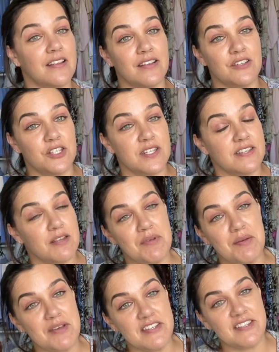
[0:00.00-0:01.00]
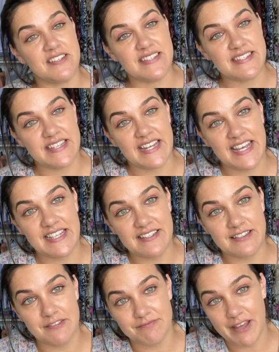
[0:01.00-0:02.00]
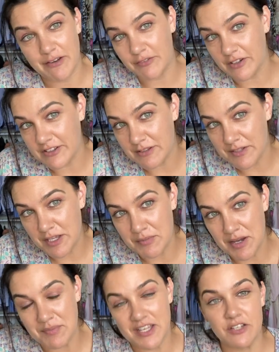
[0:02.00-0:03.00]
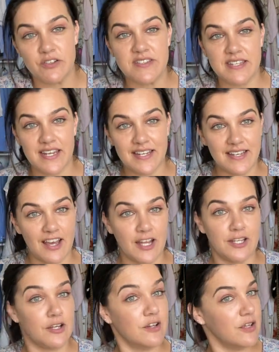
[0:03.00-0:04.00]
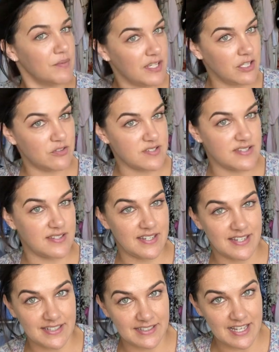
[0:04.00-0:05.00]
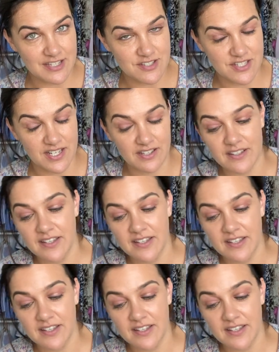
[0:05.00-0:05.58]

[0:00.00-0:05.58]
she sent me a message and said, hey, listen, I've got something you might be interested in. I know you were interested in it last year.